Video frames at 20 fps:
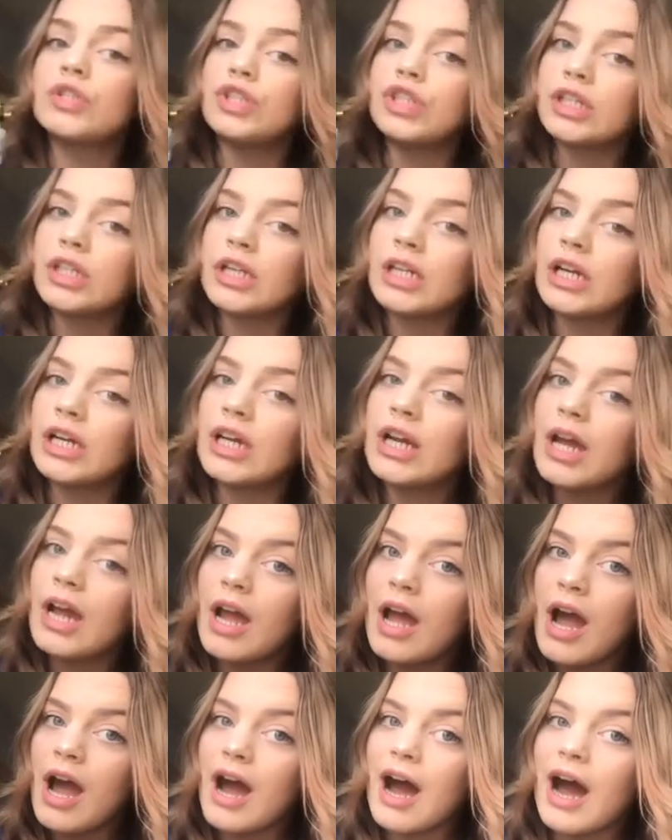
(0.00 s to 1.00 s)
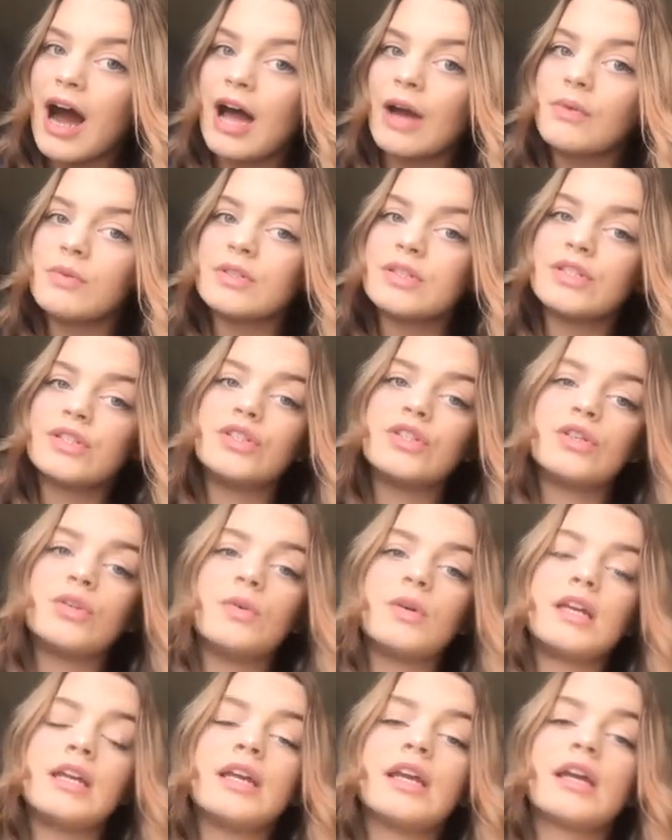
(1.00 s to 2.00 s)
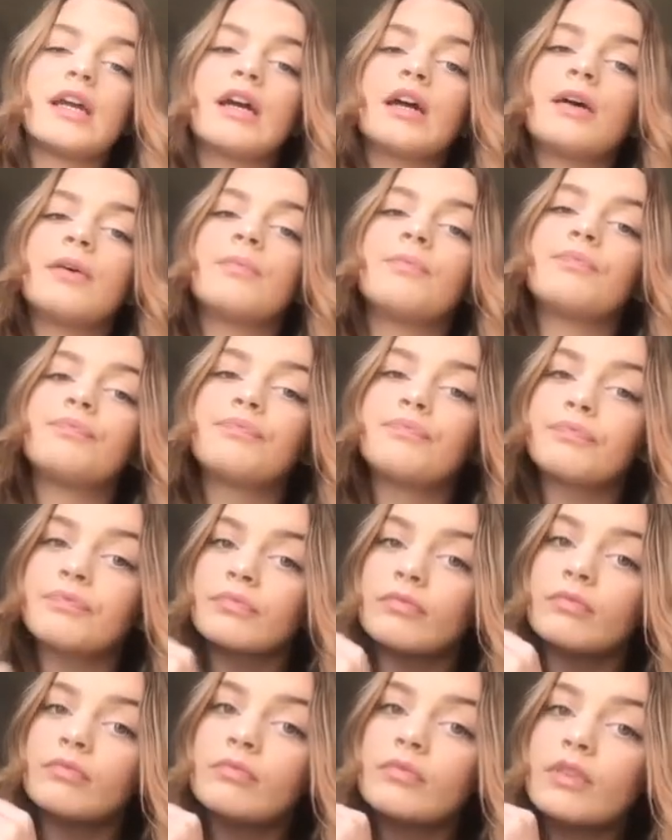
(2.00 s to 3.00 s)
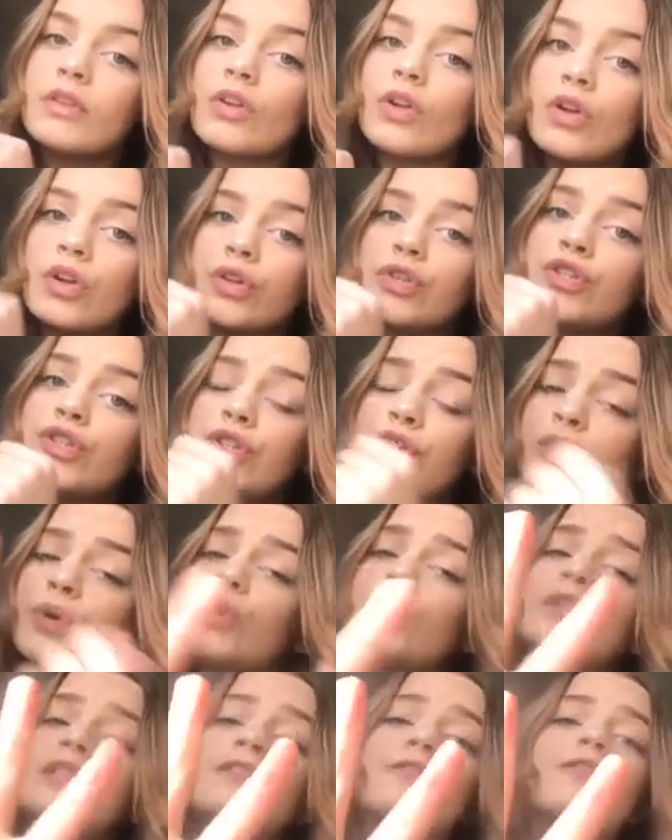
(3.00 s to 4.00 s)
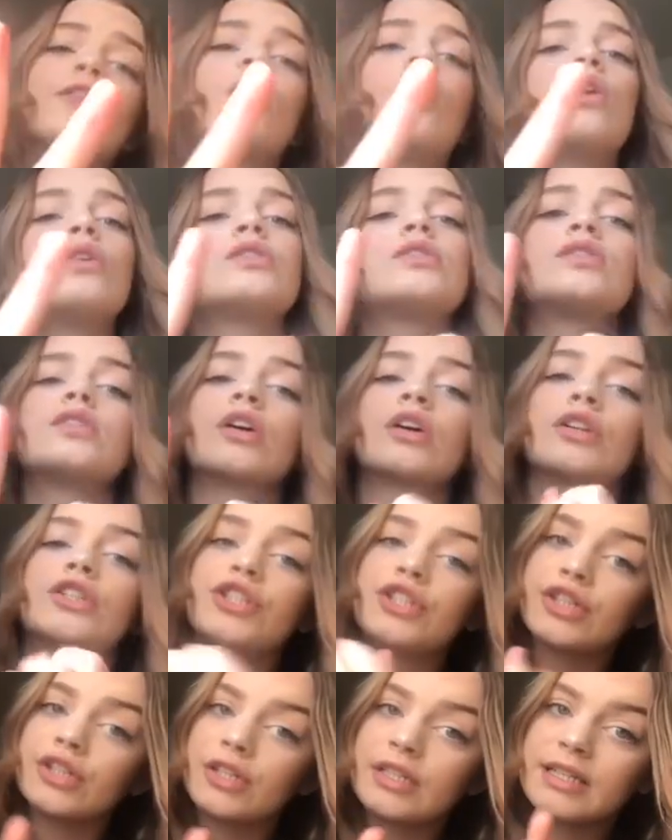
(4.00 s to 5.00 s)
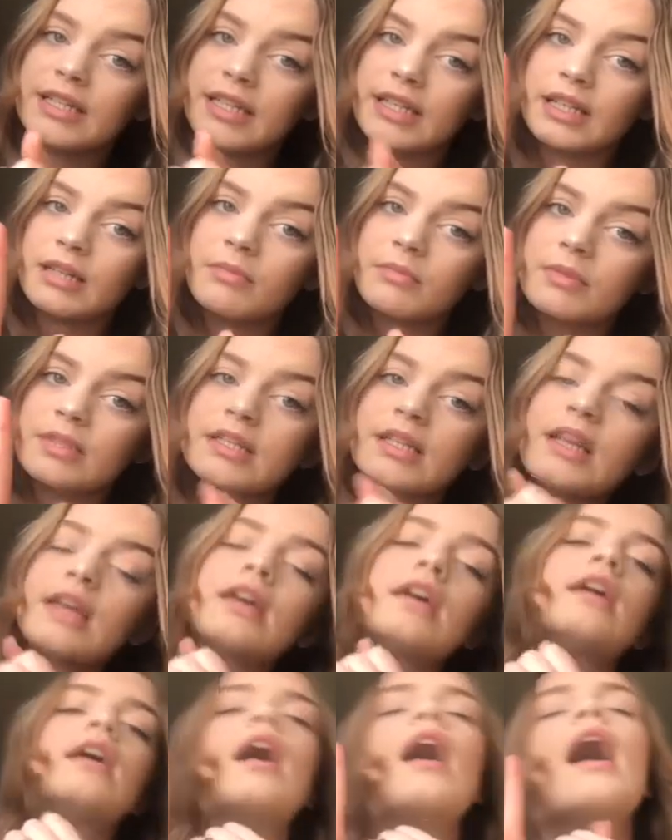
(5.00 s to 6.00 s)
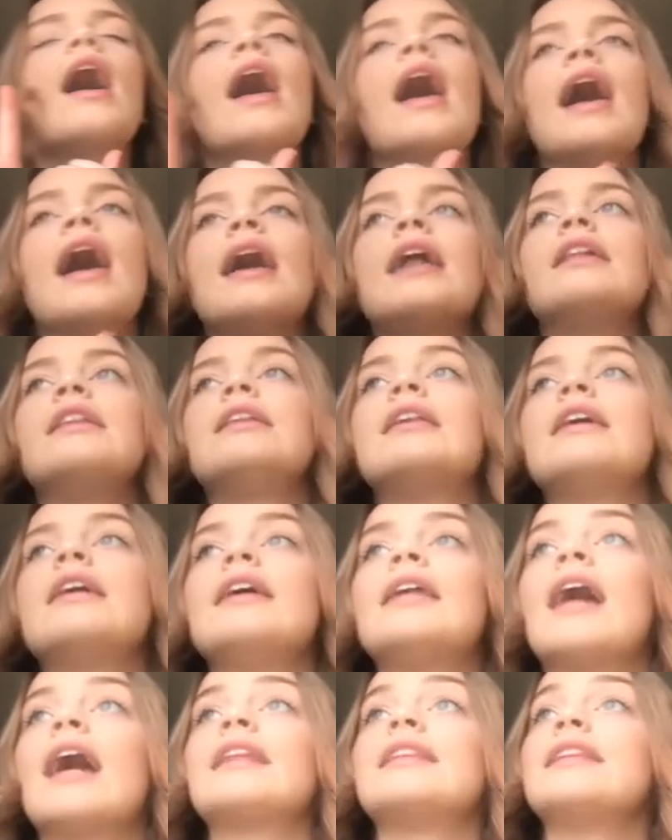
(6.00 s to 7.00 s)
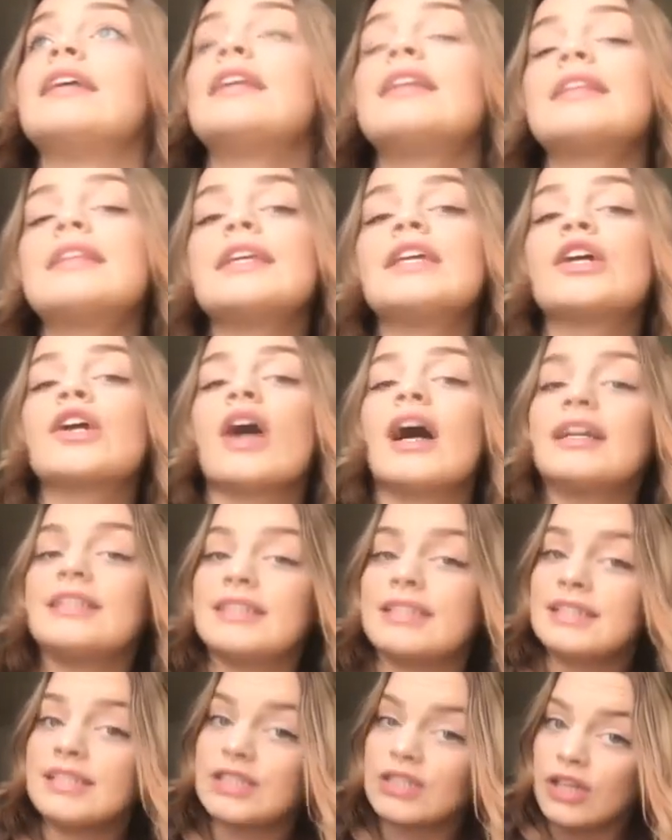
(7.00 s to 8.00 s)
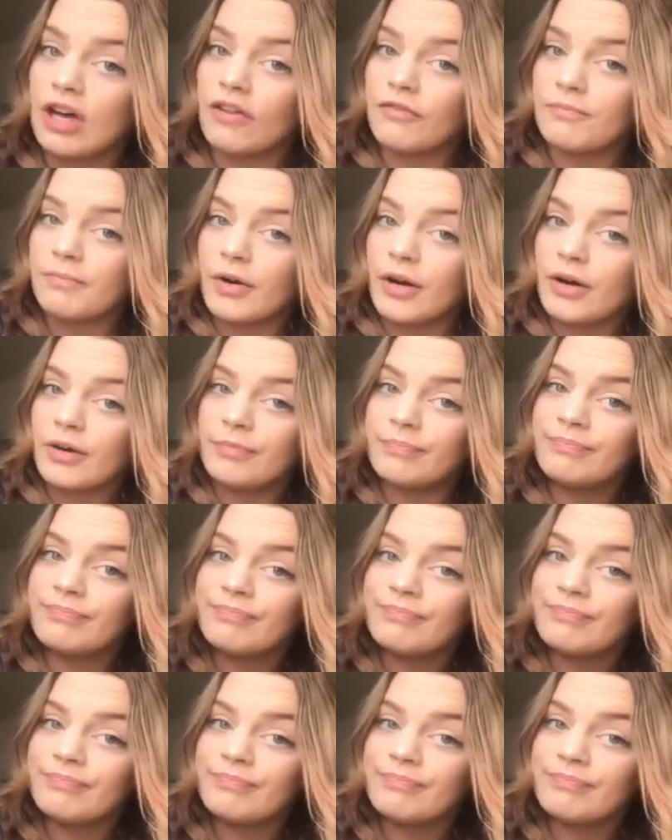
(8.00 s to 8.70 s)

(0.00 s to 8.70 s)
cheer. I was doing 2 different all-star cheer teams. And then at the end of the year, I did softball